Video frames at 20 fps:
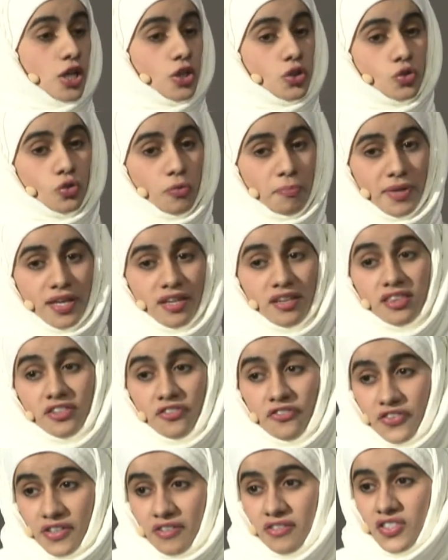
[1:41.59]
to make the
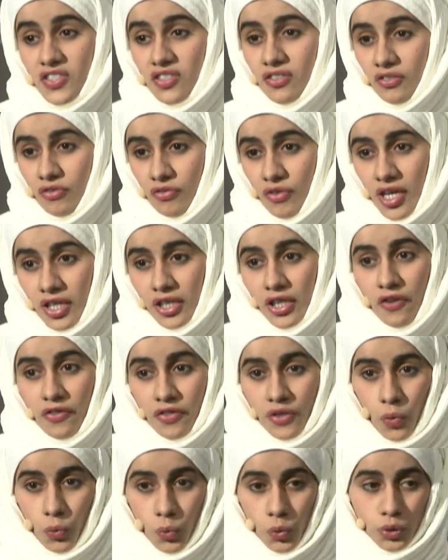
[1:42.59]
first crack in
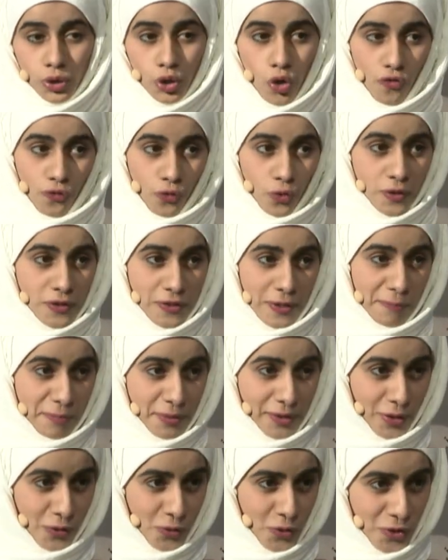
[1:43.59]
the wall of water
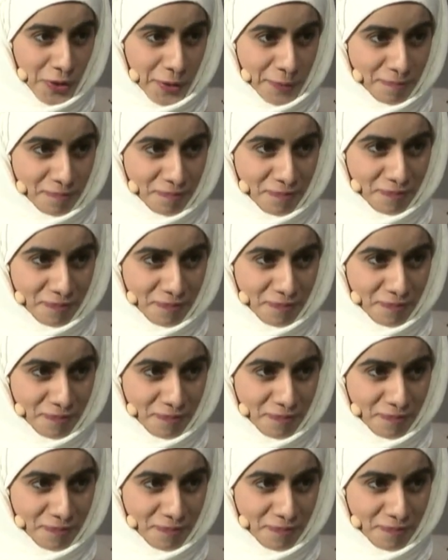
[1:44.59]
pollution.